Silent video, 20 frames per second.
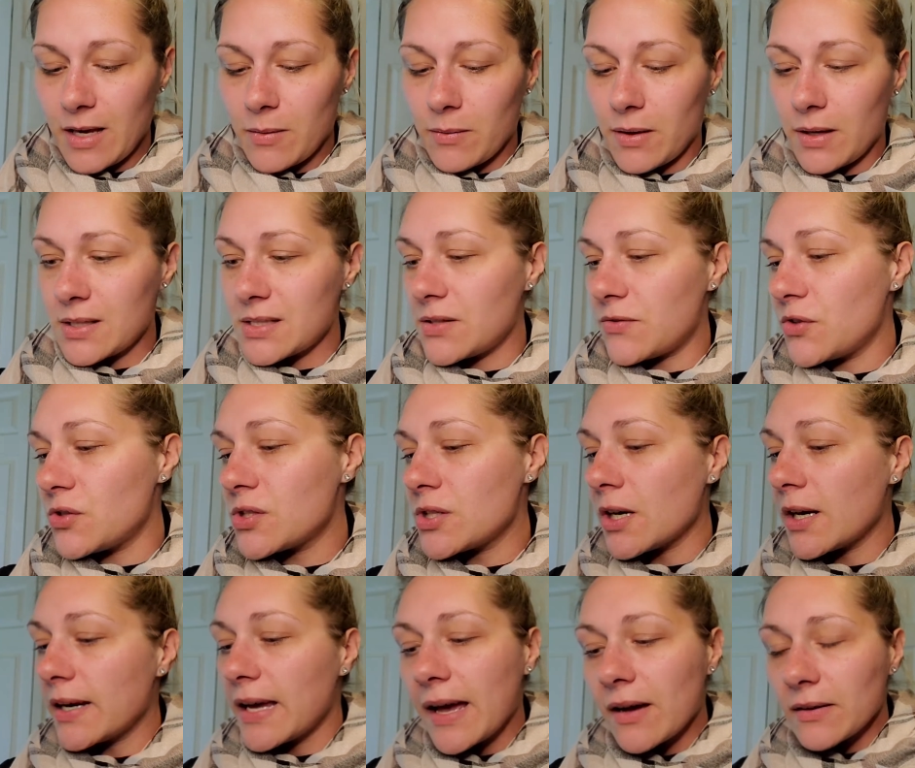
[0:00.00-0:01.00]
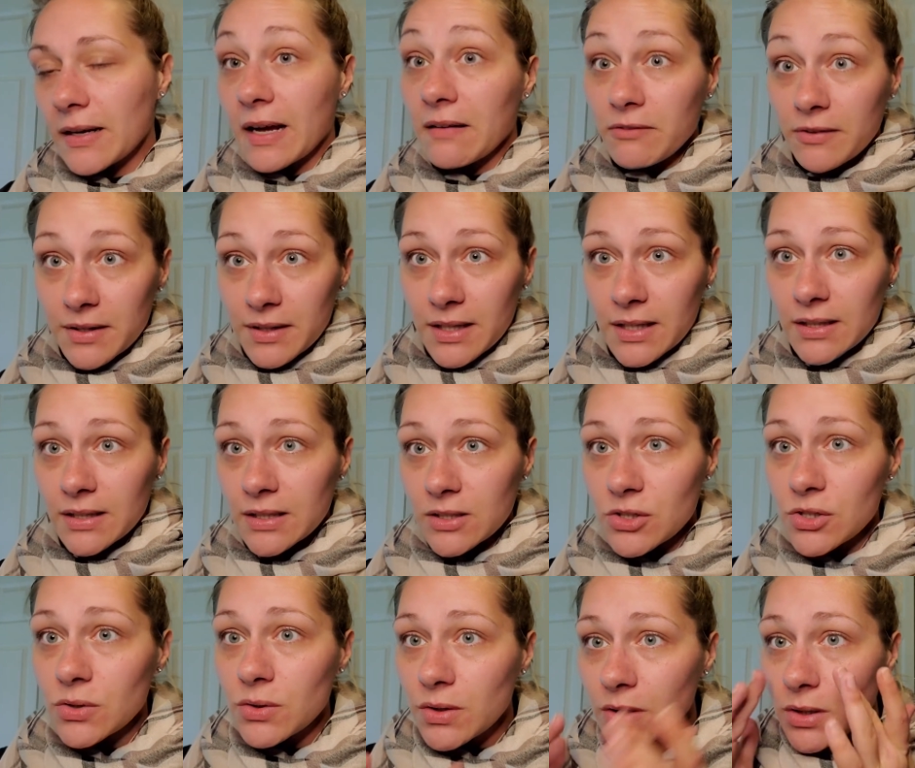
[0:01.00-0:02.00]
Because if you start counting everything
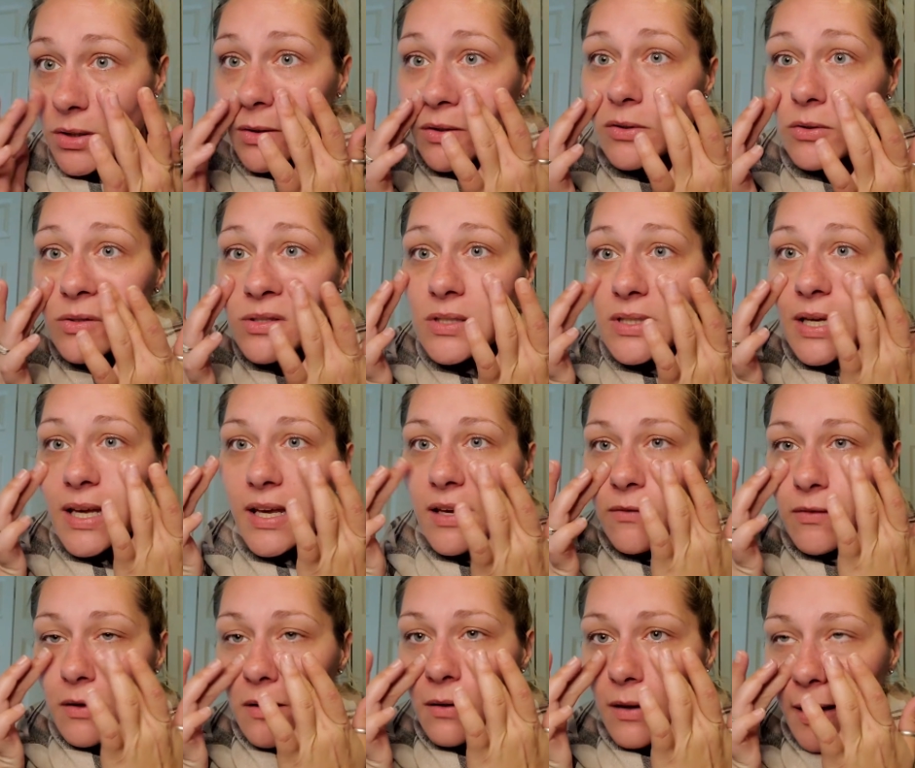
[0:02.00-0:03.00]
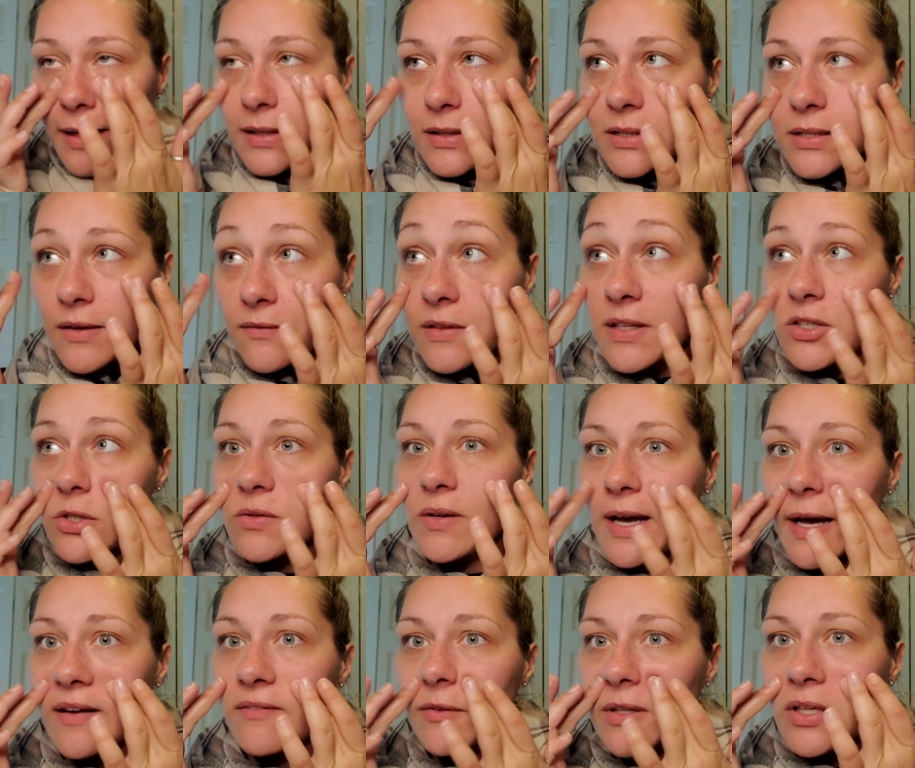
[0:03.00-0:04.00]
that you use, even like stuff that you
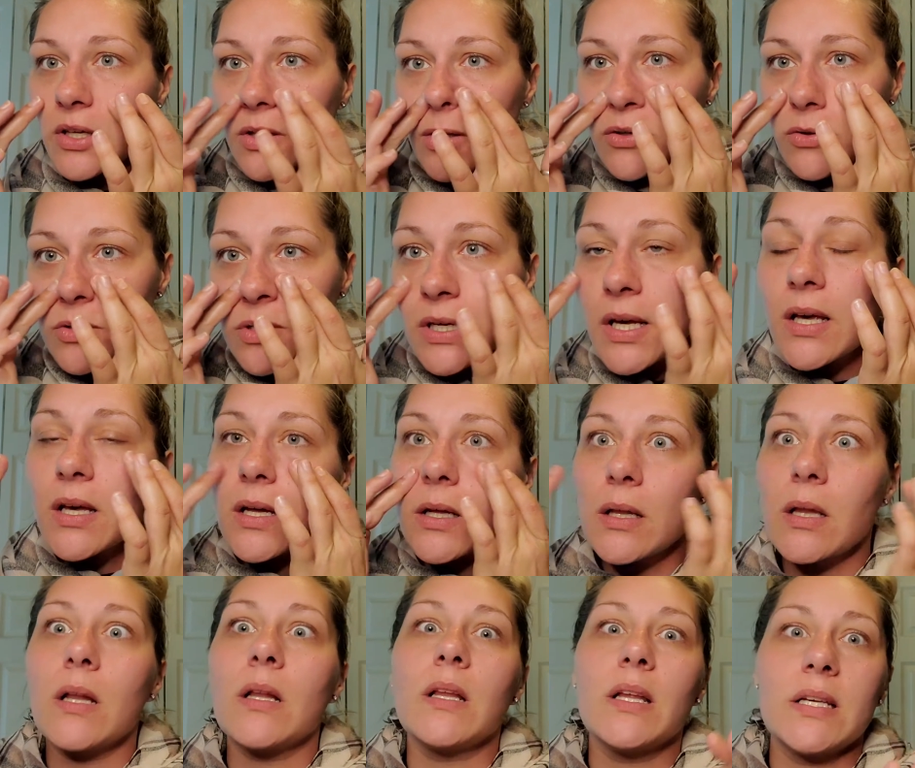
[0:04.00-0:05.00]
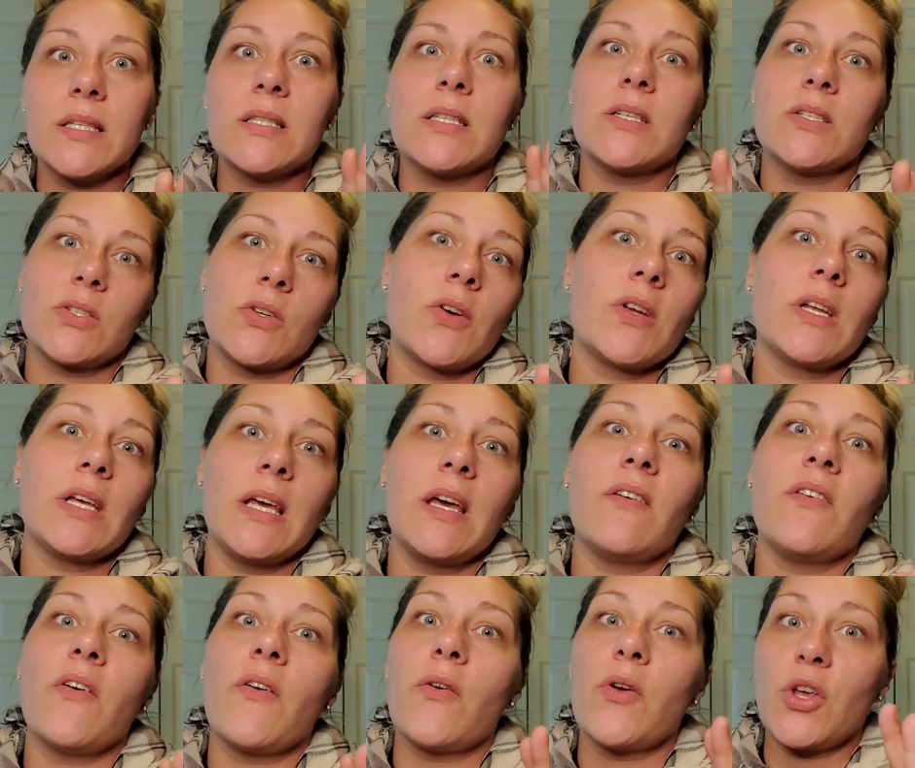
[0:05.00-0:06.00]
have to use, the list is going to
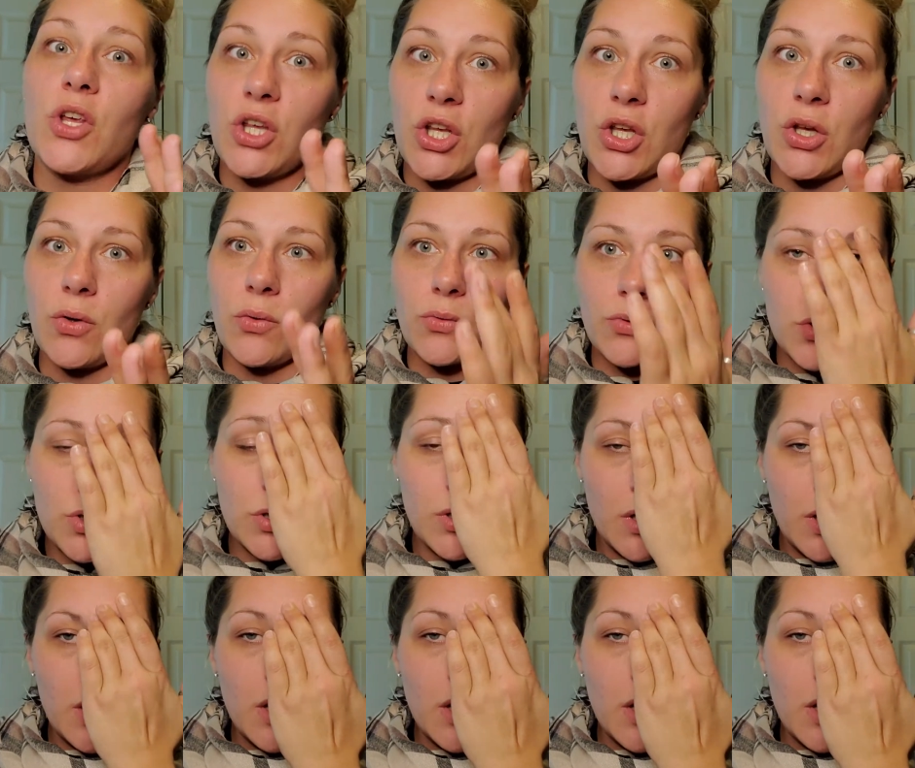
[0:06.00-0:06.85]
get huge.